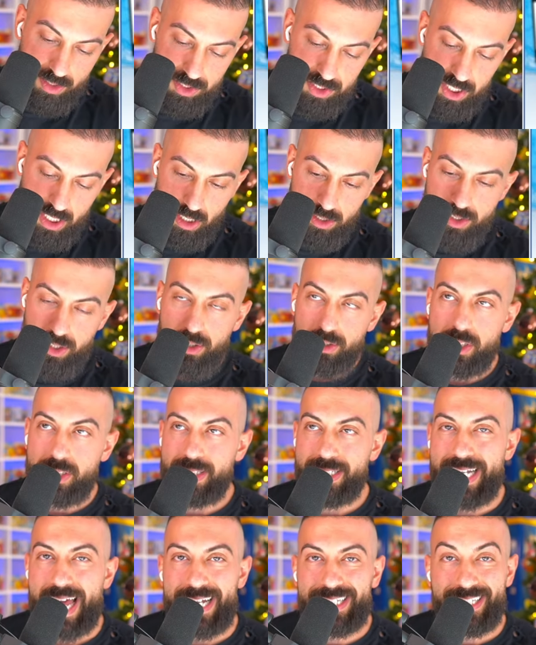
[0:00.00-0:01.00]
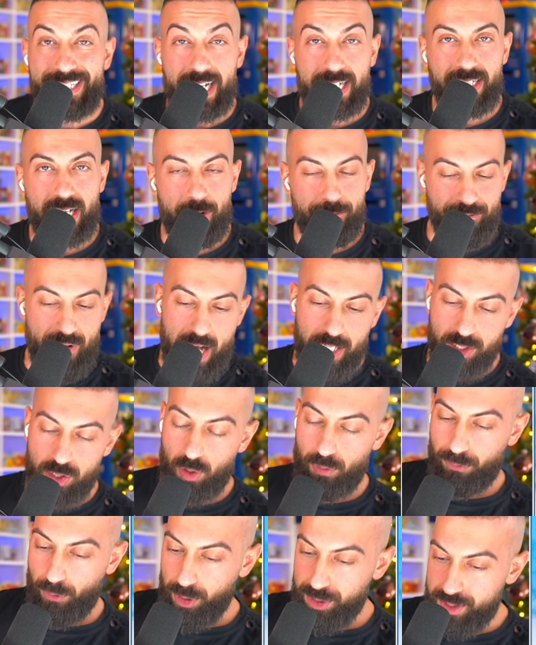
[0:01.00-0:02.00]
Geodude, this is a 1999
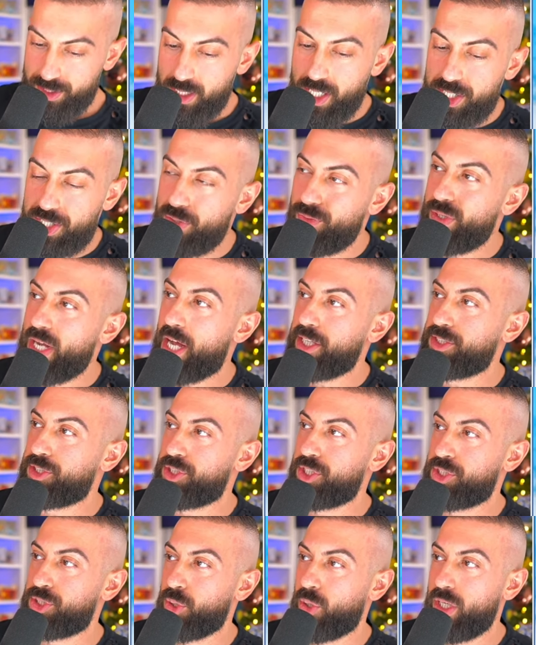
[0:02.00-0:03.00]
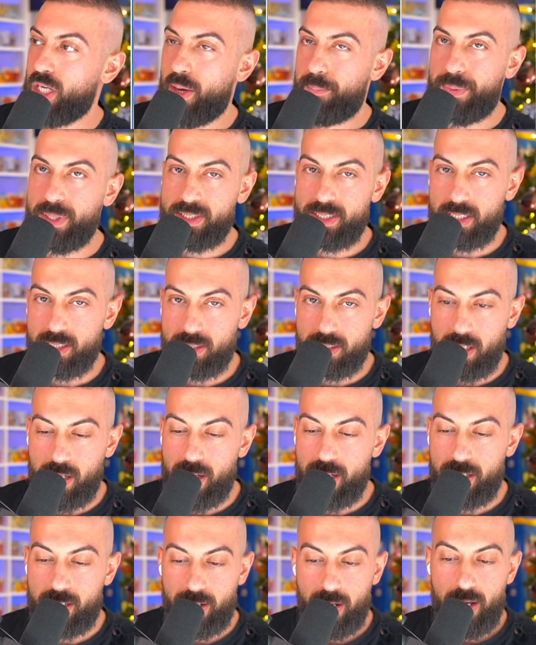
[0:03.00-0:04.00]
Fossil first edition if you guys are just joining up. This is
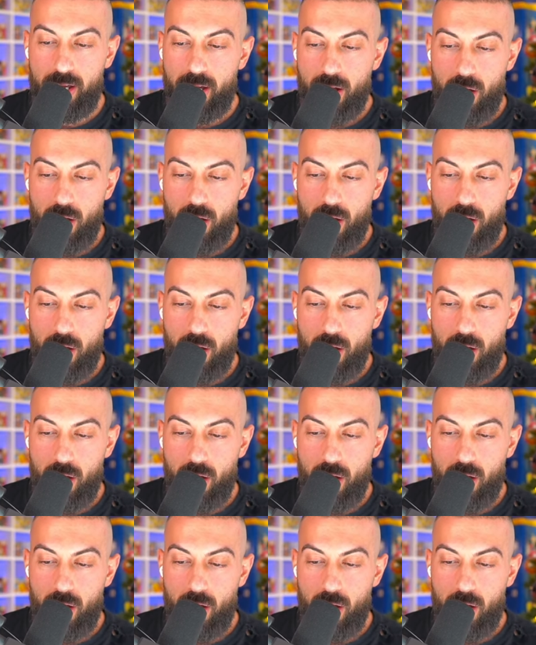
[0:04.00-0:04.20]
like